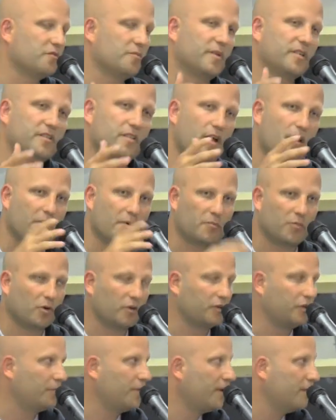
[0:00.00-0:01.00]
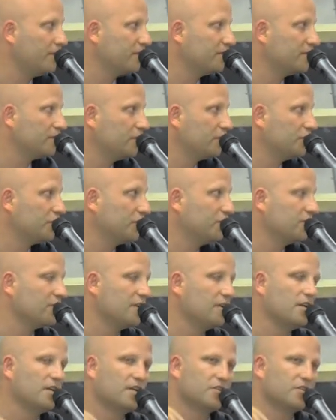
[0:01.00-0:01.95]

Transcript: from my time at Berkeley Payment Solutions.